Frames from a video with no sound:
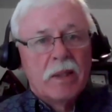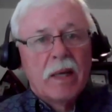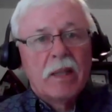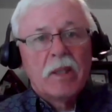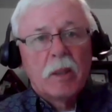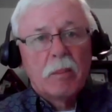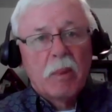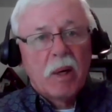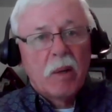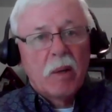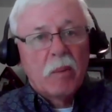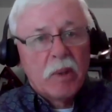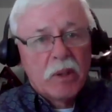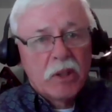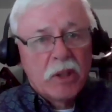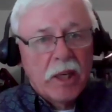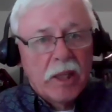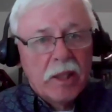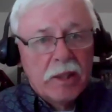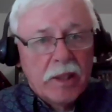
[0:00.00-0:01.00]
That's the part where
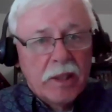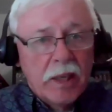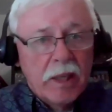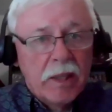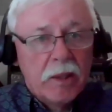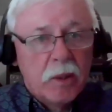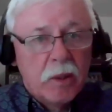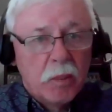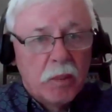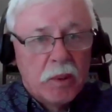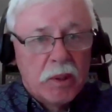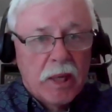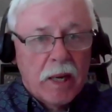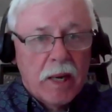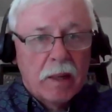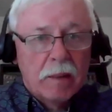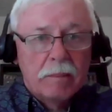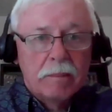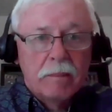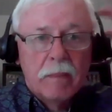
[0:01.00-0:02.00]
Daniel was
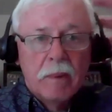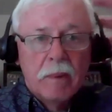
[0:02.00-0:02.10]
at.